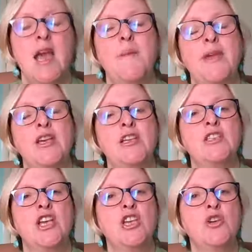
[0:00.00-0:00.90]
because
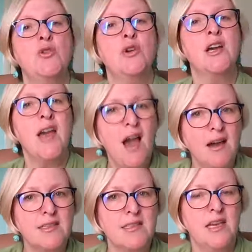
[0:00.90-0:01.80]
your
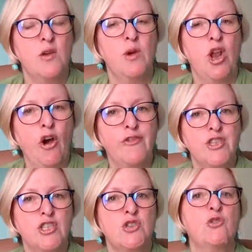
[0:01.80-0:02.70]
gut will
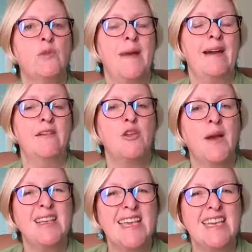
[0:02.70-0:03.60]
often talk about, you
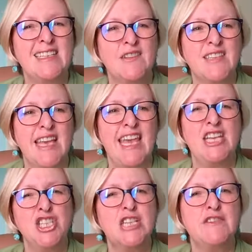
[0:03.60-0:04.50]
might hear yourself saying, it
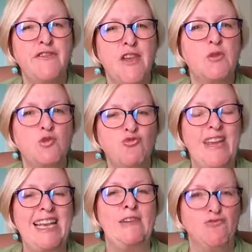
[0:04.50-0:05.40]
just feels
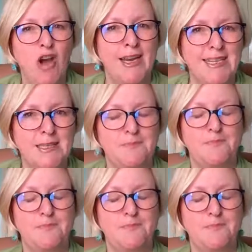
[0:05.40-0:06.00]
really right.